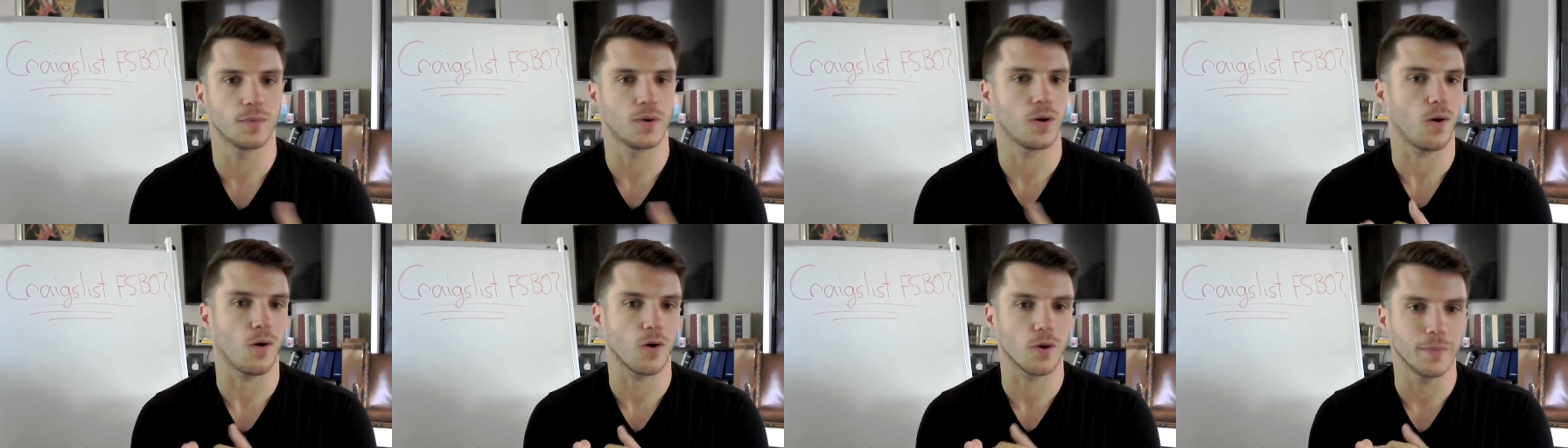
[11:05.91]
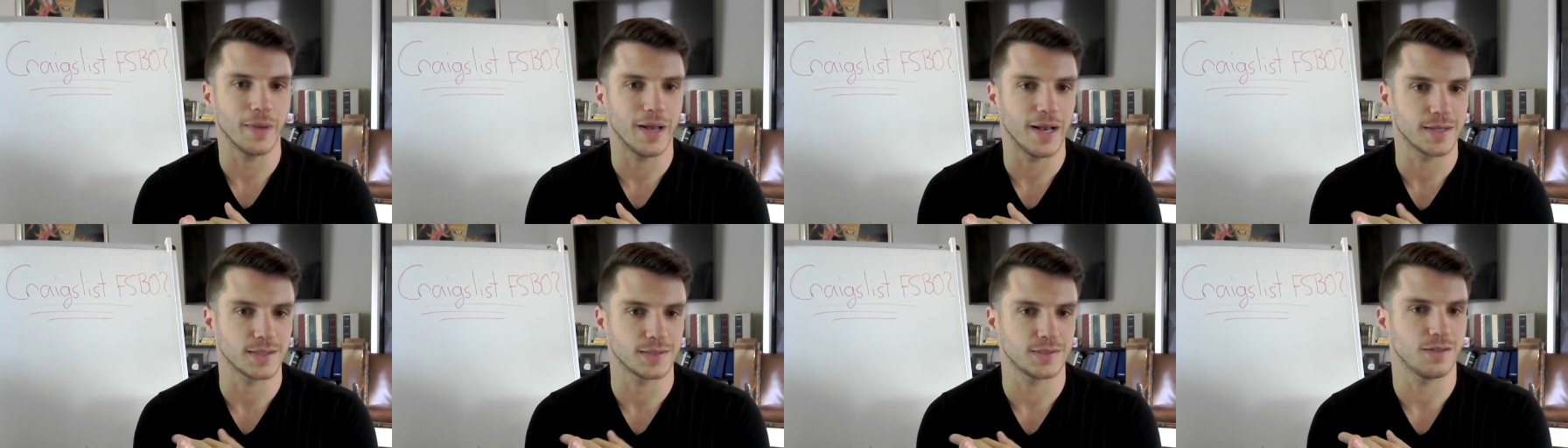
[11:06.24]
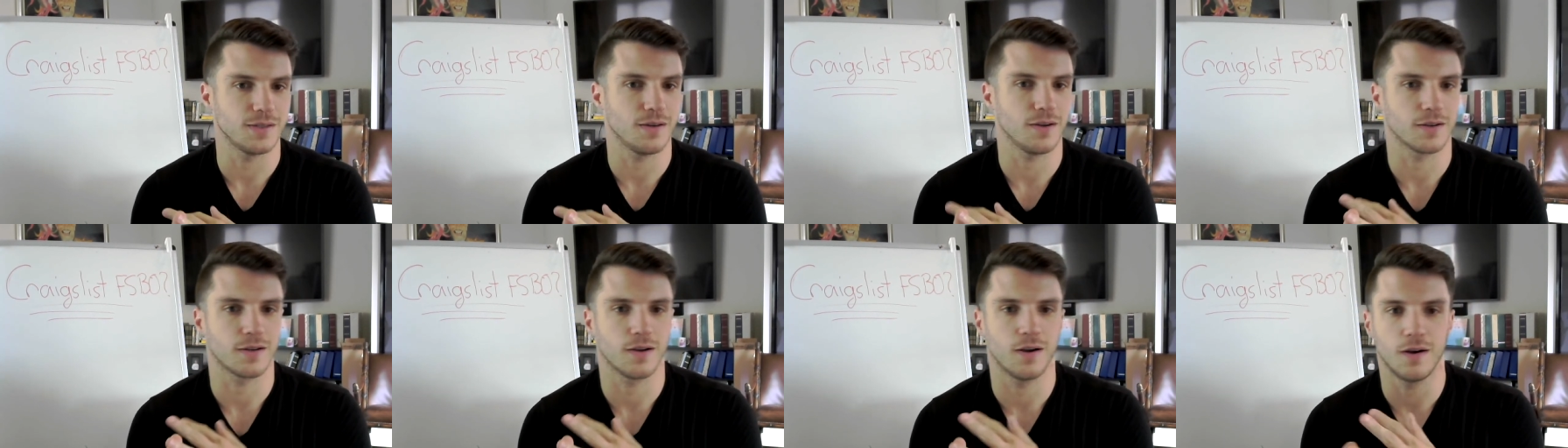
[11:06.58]
CarMax
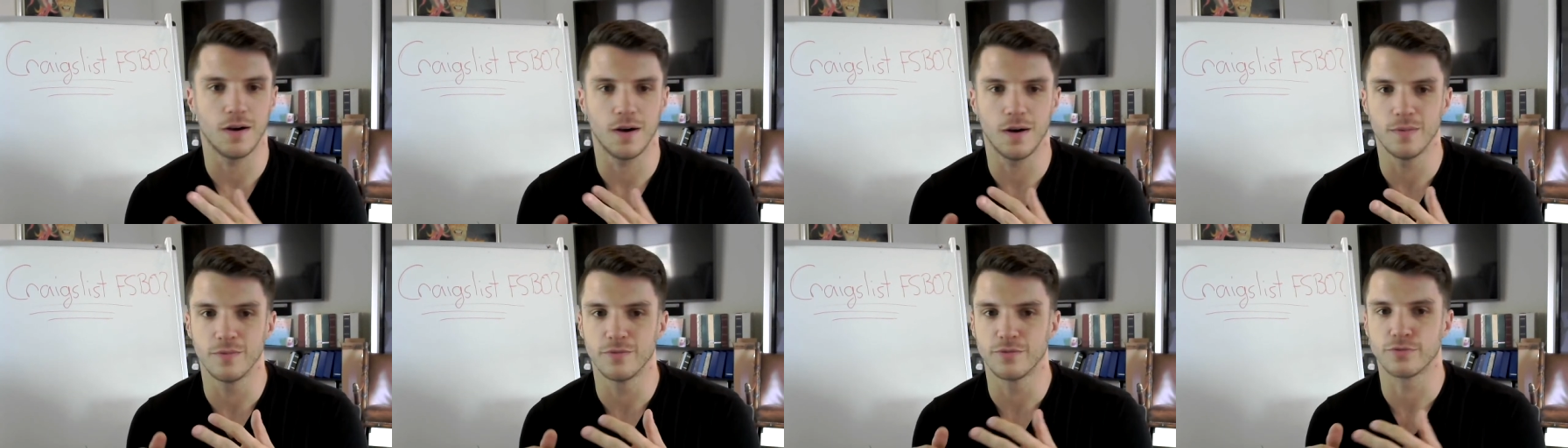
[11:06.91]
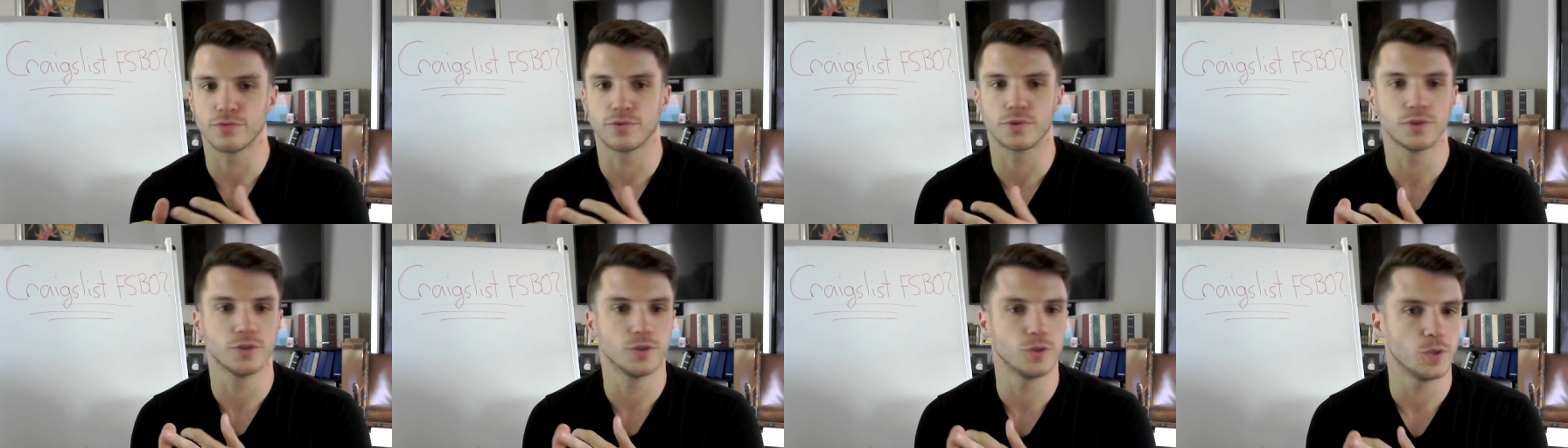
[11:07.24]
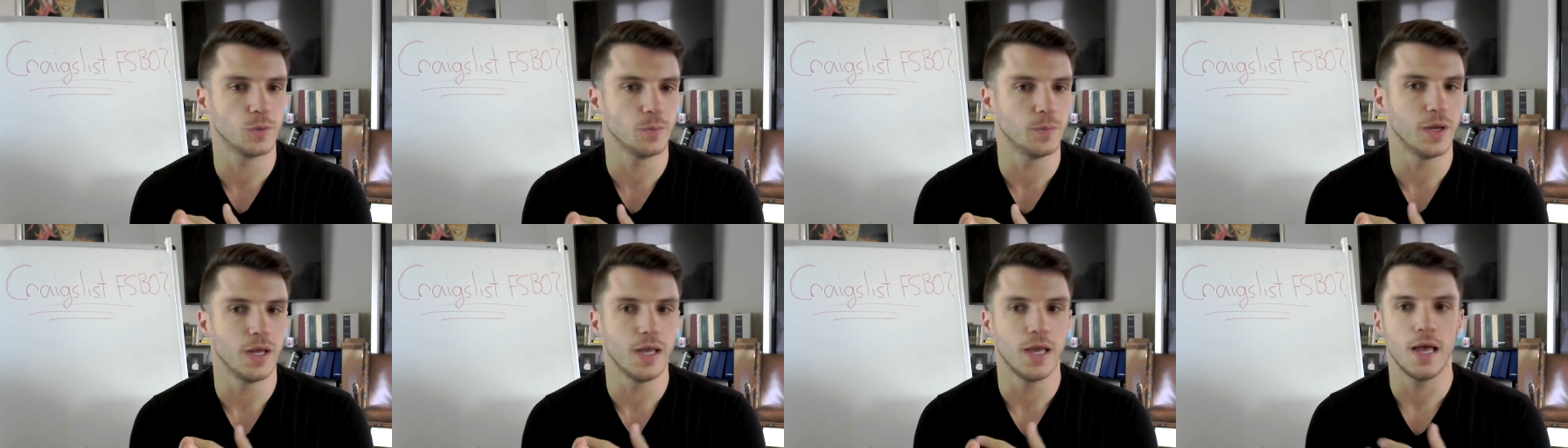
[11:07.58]
dot com, Vroom,